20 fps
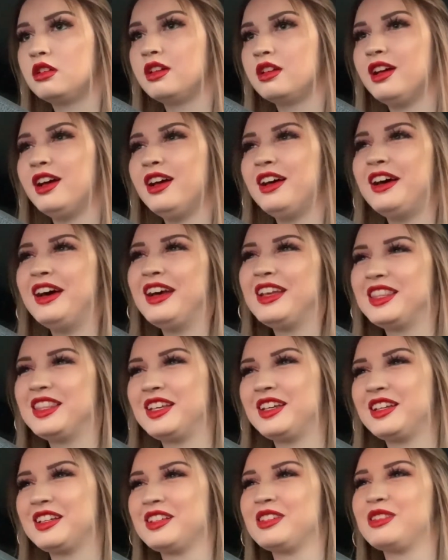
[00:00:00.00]
I think
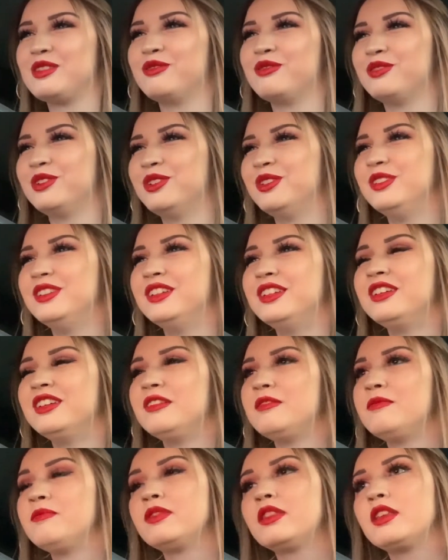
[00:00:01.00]
it is the phone.
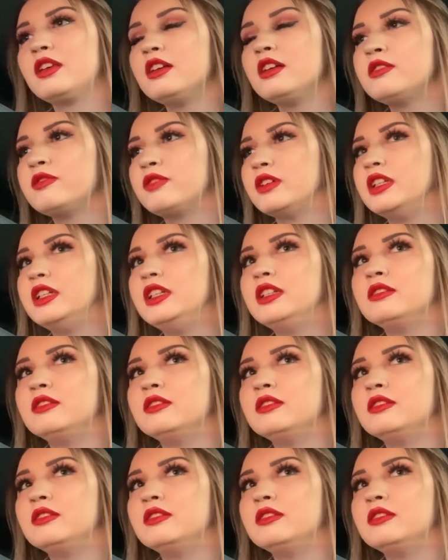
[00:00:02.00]
That's funny.